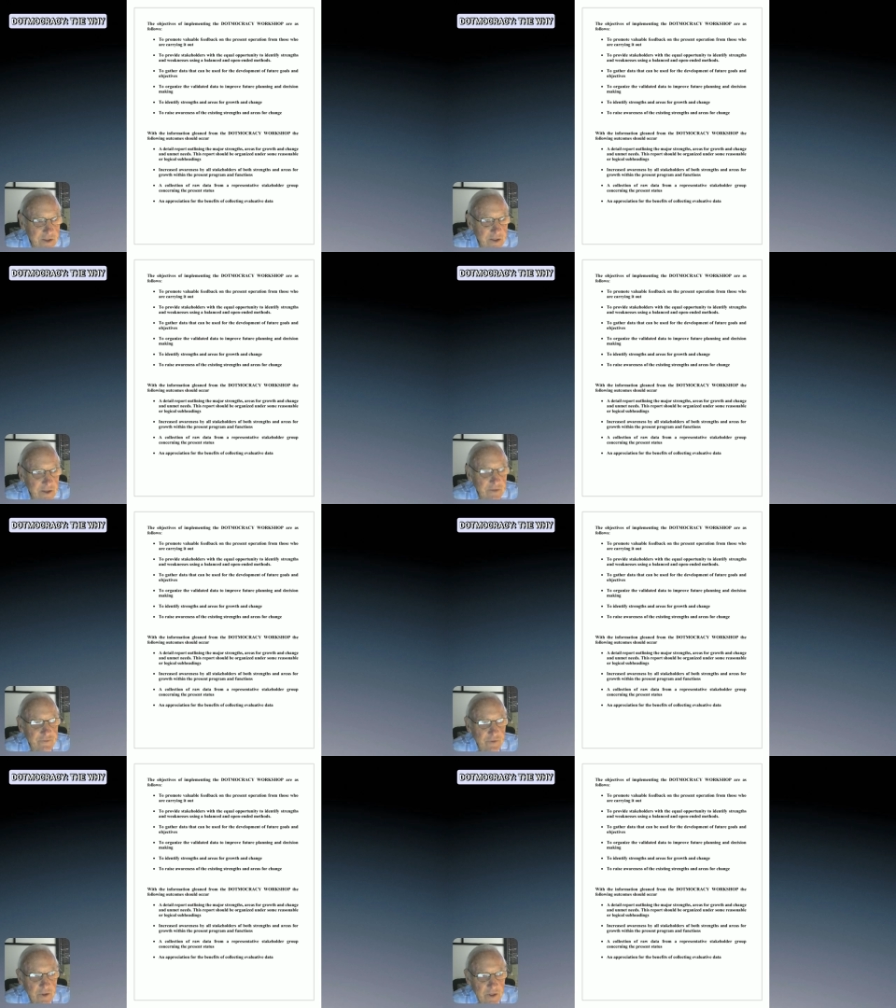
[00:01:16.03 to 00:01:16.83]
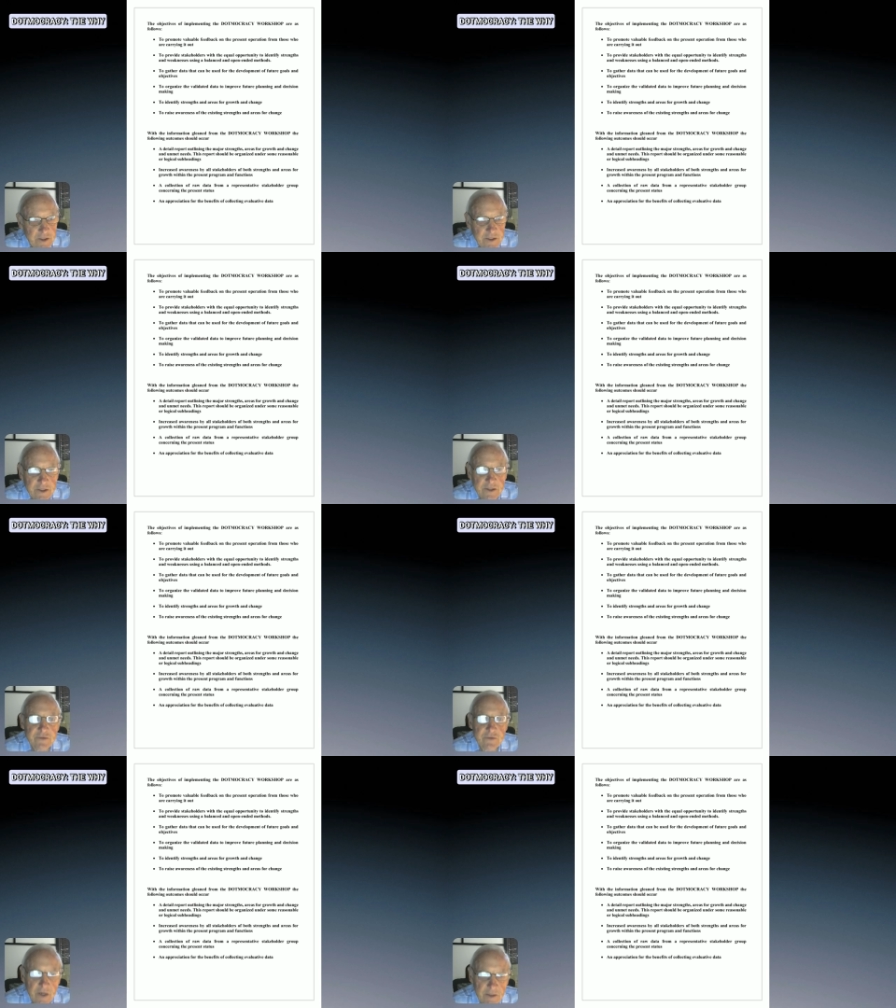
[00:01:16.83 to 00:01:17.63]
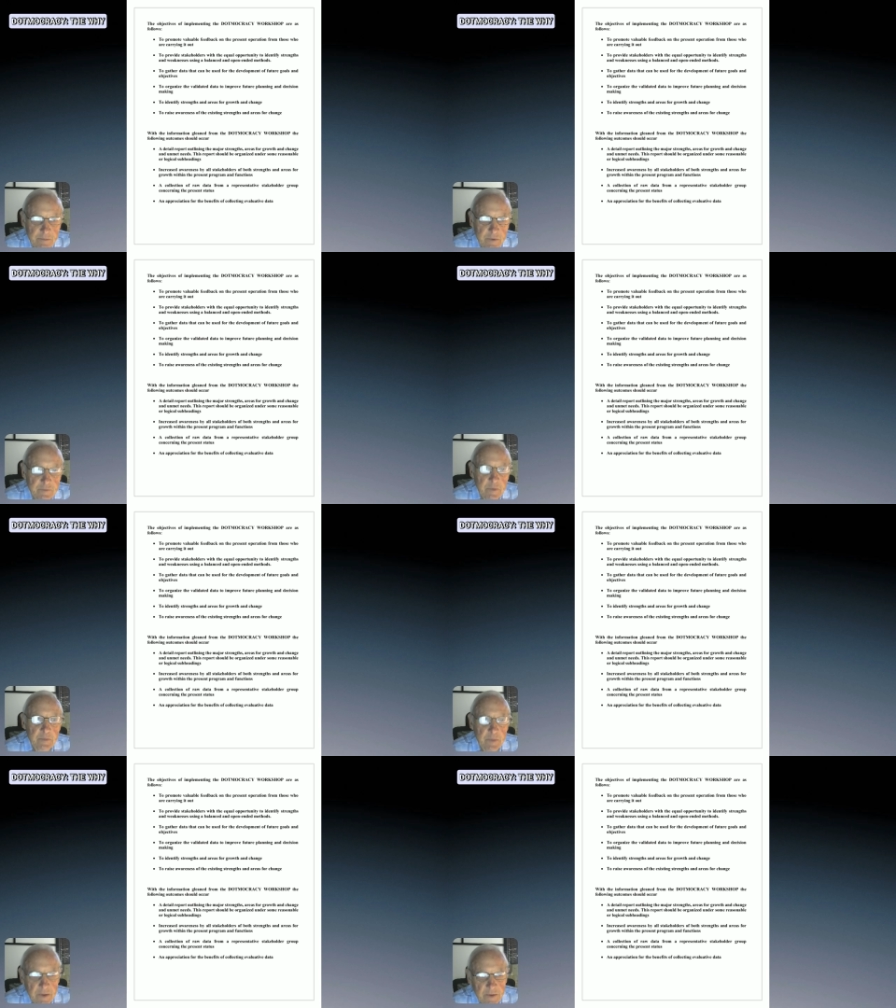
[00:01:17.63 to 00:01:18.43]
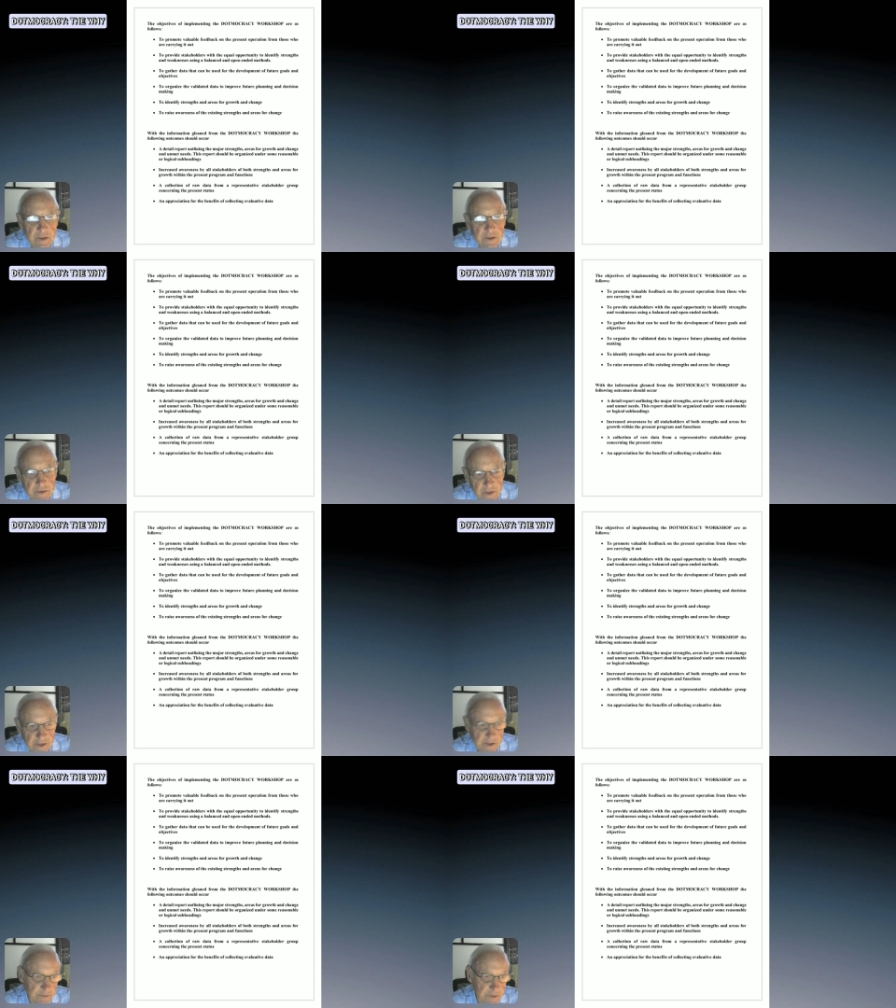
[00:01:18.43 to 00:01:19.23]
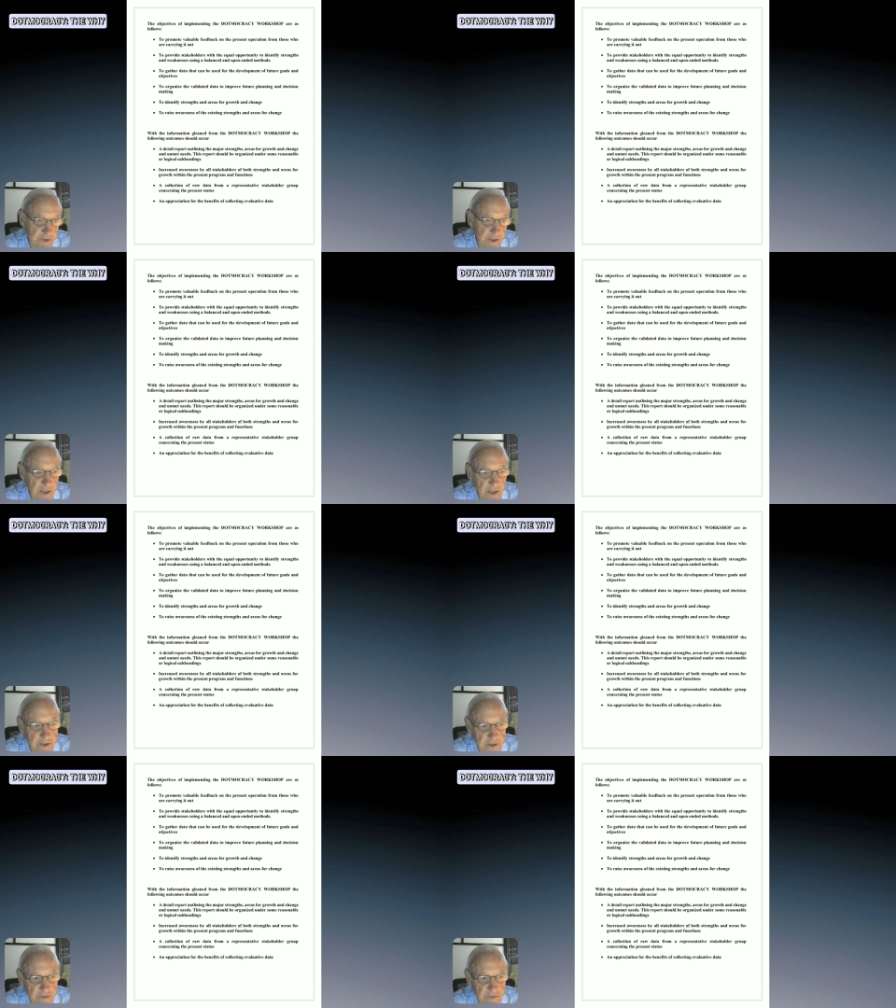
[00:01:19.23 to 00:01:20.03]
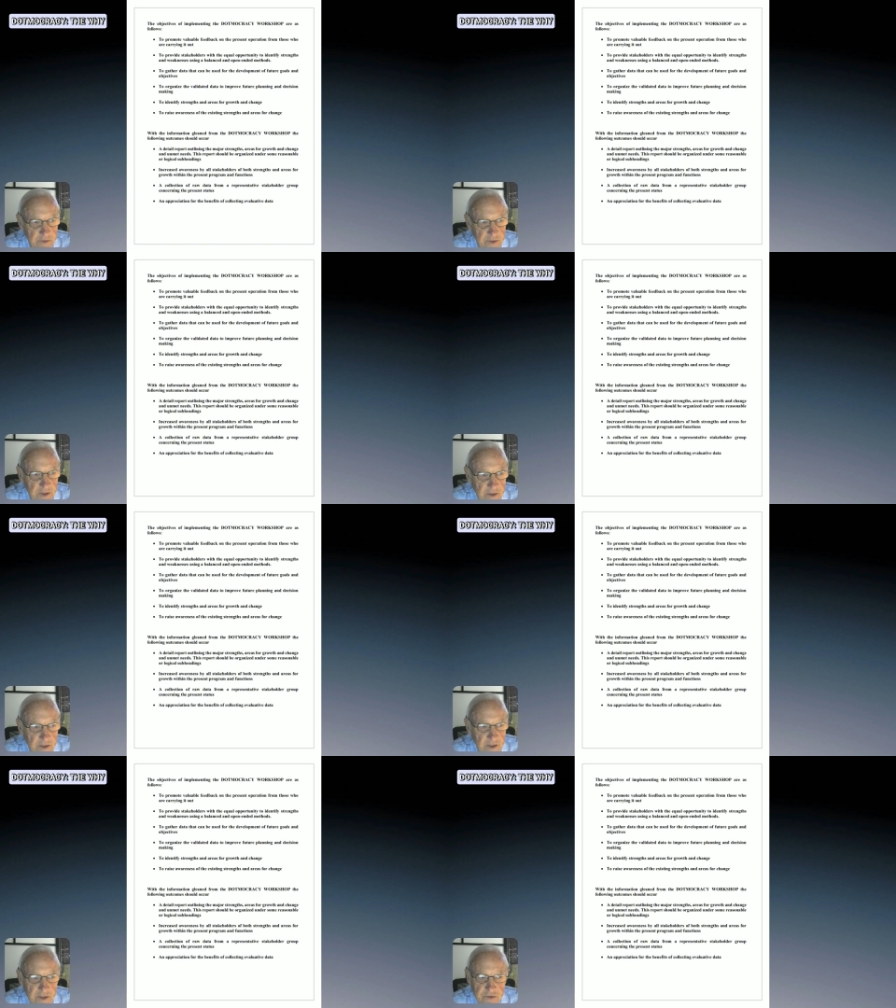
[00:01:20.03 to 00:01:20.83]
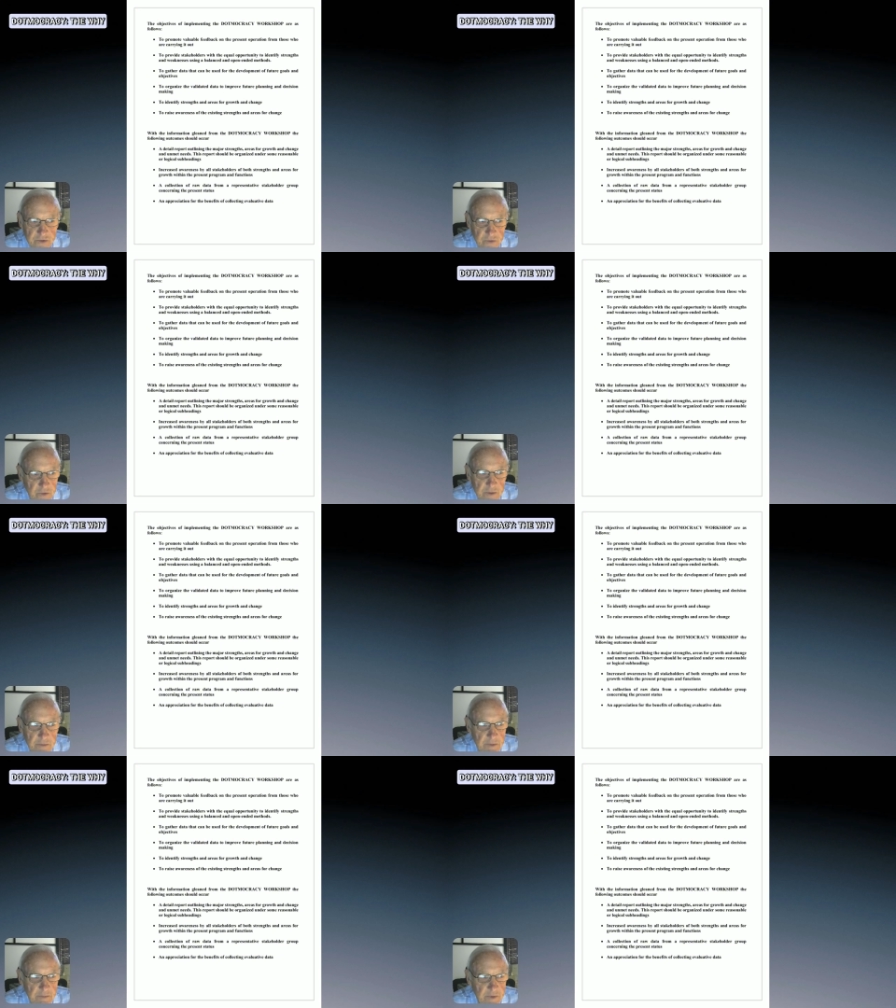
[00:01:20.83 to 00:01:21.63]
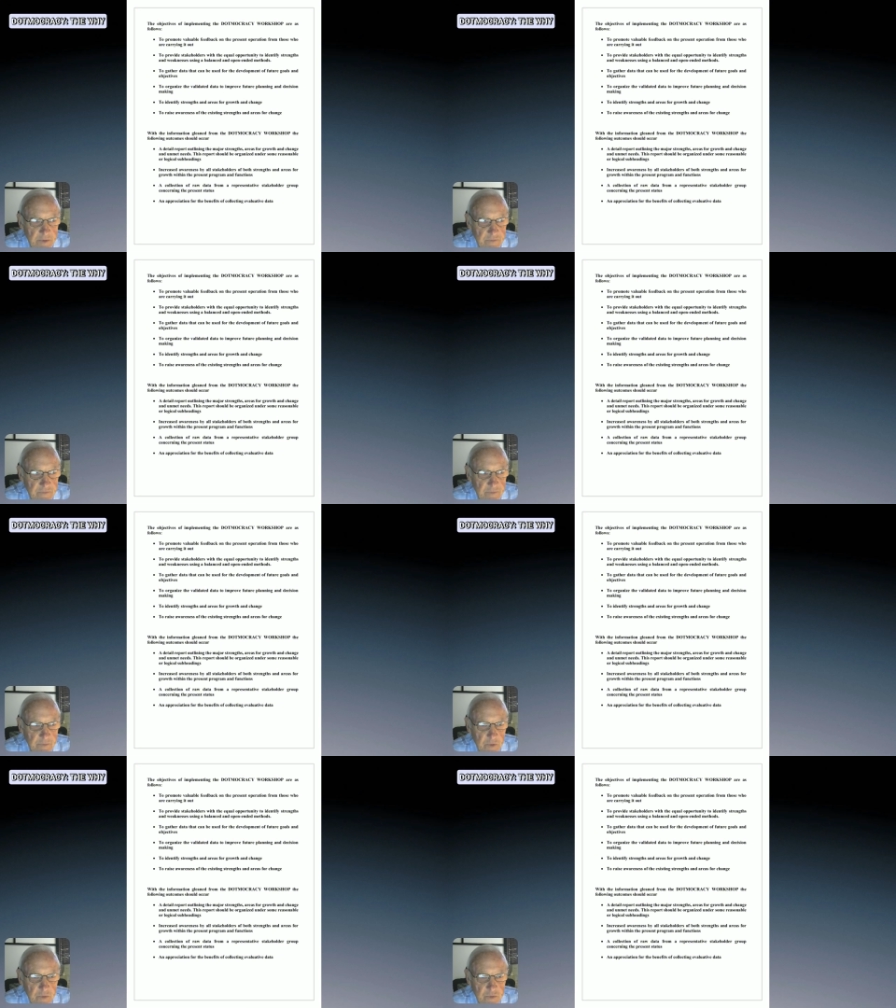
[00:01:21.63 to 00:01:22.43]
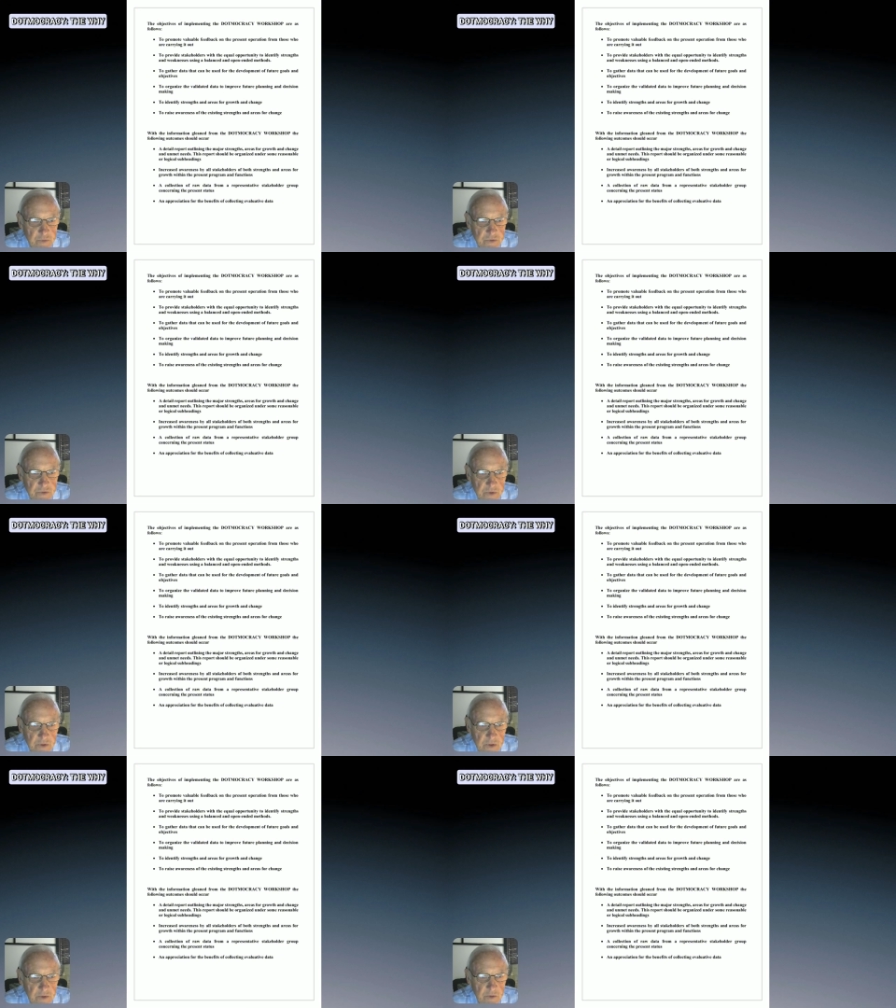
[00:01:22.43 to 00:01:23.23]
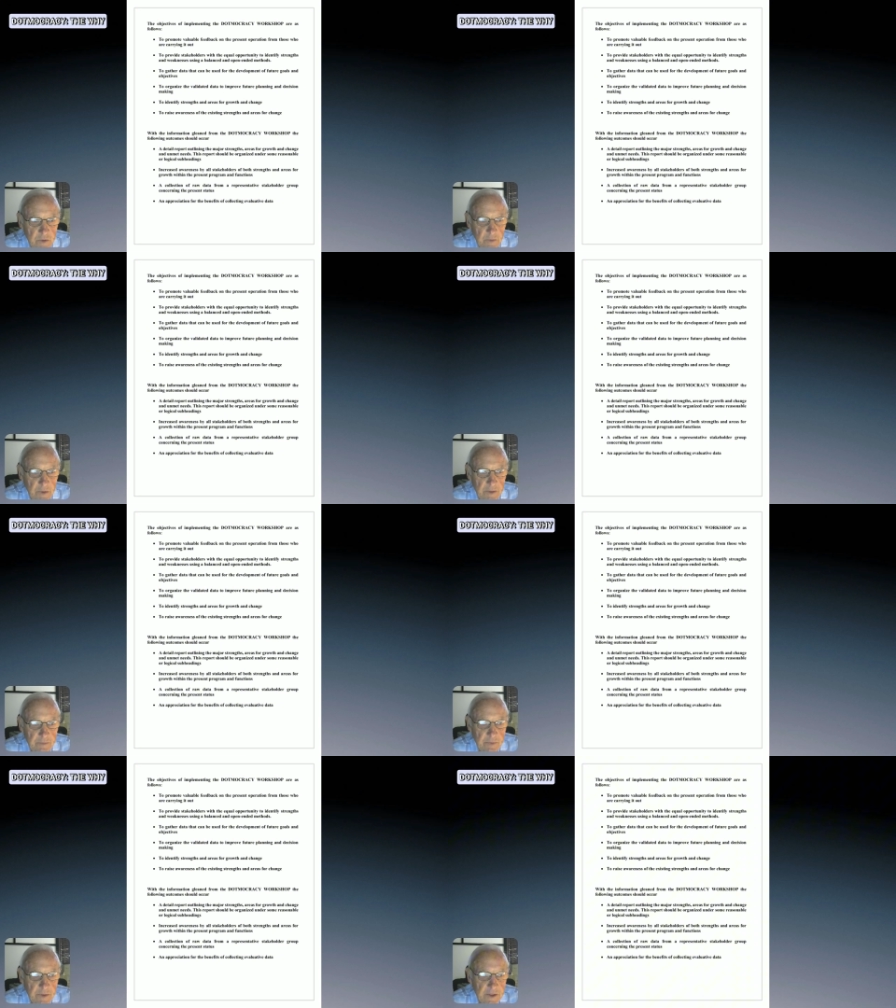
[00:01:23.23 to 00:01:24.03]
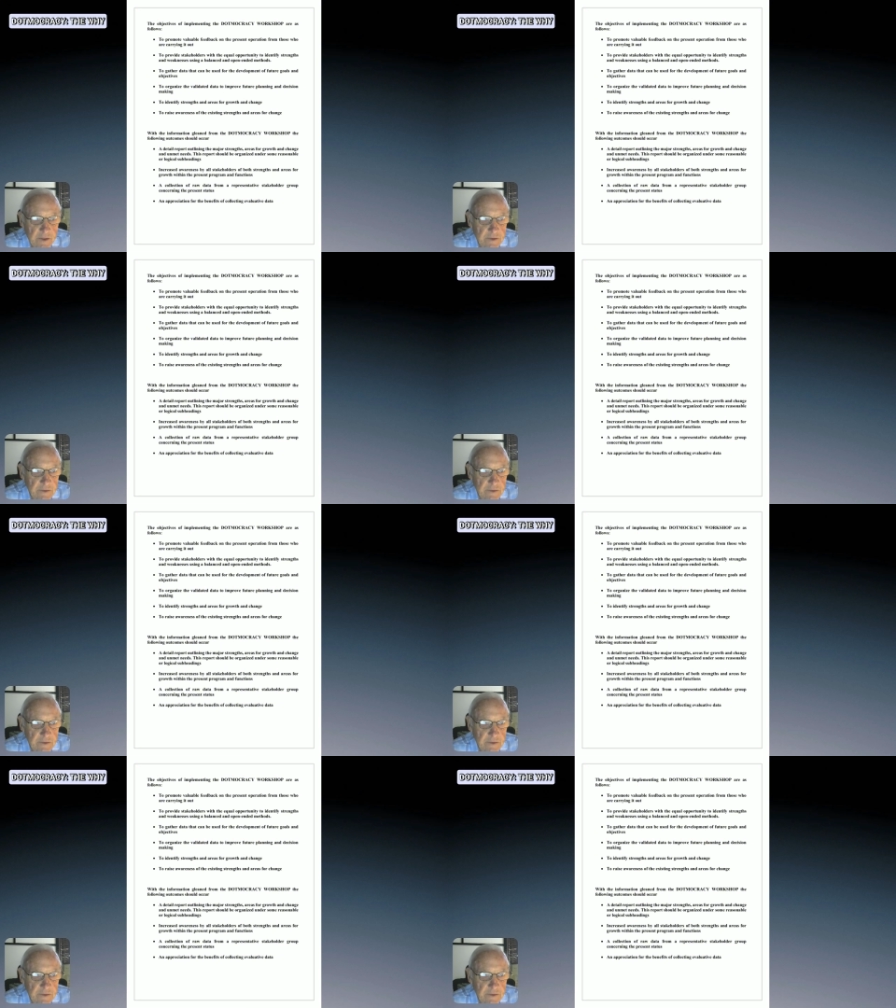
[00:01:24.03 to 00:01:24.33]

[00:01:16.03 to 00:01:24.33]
you fall into the trap of preparing a document to hand out that has no commitment from those who it will impact.